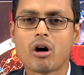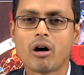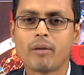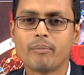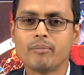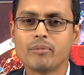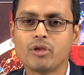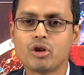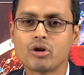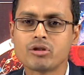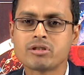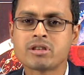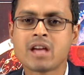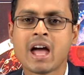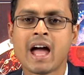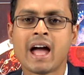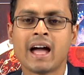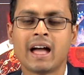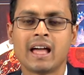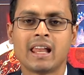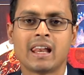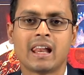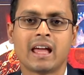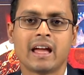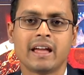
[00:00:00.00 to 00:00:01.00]
of those
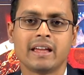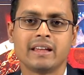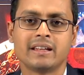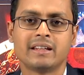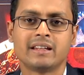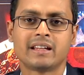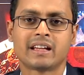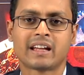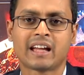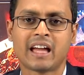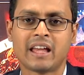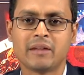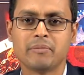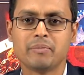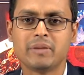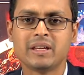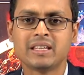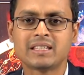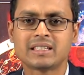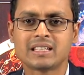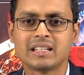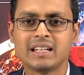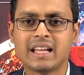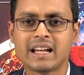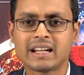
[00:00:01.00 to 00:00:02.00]
halide can be
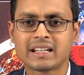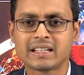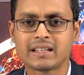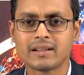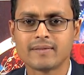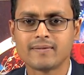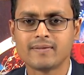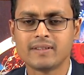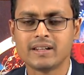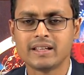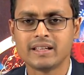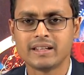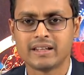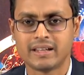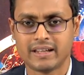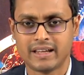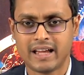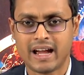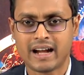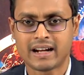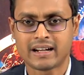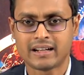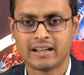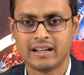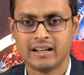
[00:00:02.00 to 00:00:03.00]
selectively
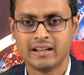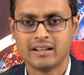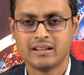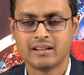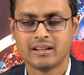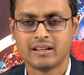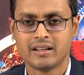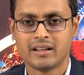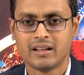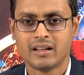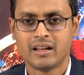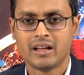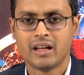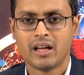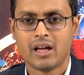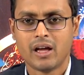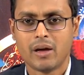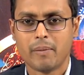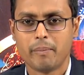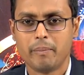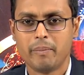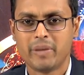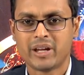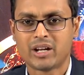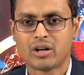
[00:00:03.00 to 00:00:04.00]
reacted,
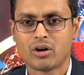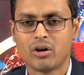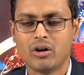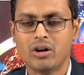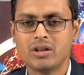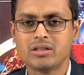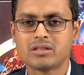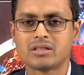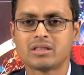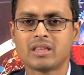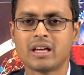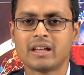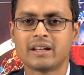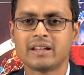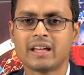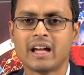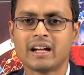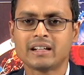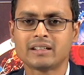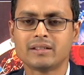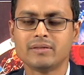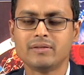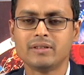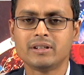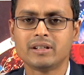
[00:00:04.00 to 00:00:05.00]
because the
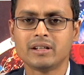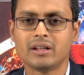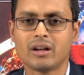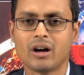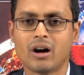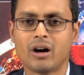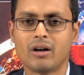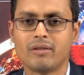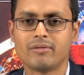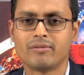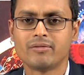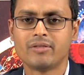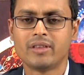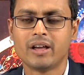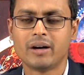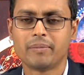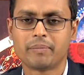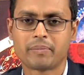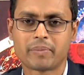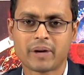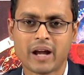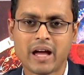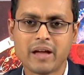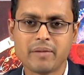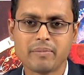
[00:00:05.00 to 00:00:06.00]
reactivity of the
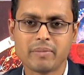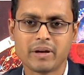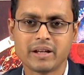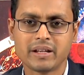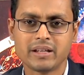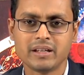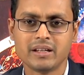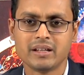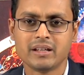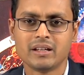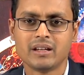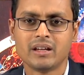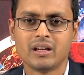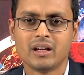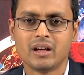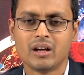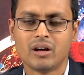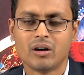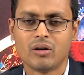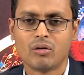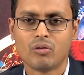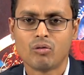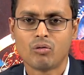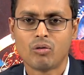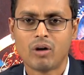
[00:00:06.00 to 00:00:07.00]
primary
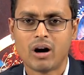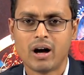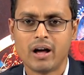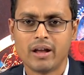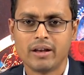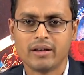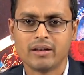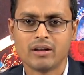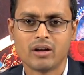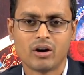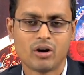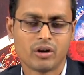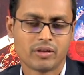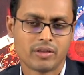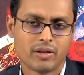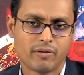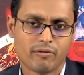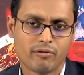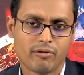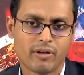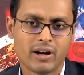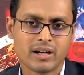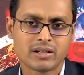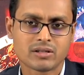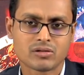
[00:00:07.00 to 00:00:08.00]
one or the
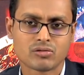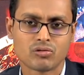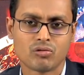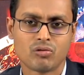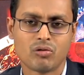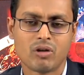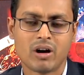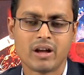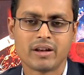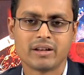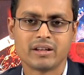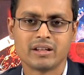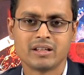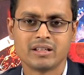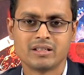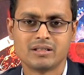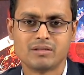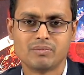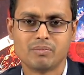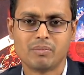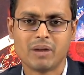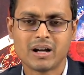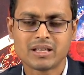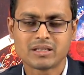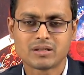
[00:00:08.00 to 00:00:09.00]
first one is
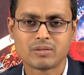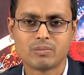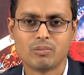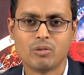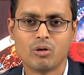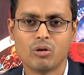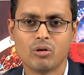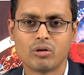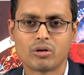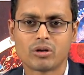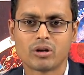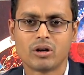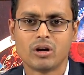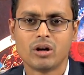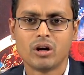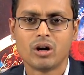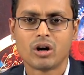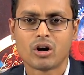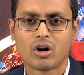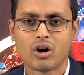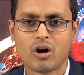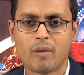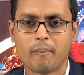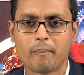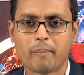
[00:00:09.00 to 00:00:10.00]
much more
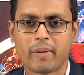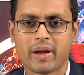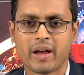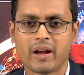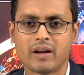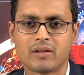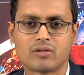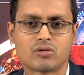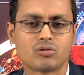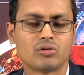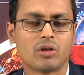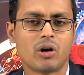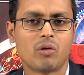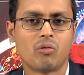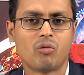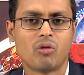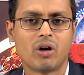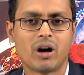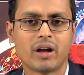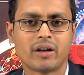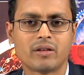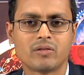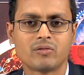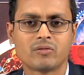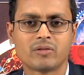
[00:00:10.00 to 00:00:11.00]
compared to the
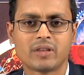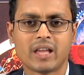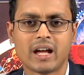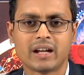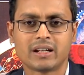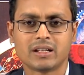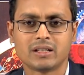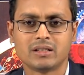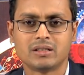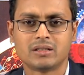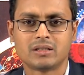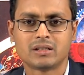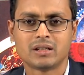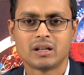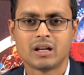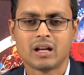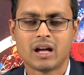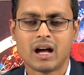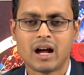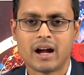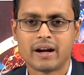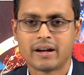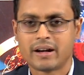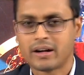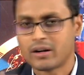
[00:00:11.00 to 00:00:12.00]
one that is
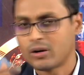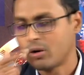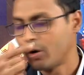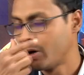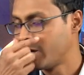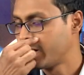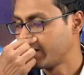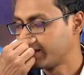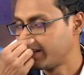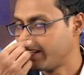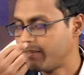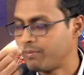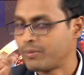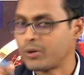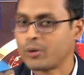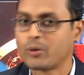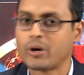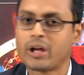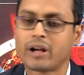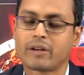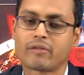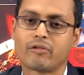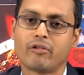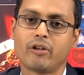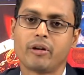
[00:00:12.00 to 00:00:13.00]
undergoing the
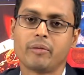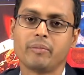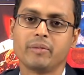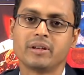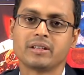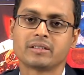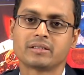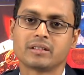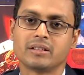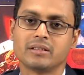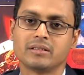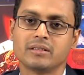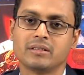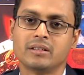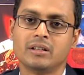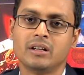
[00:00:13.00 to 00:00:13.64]
product formation.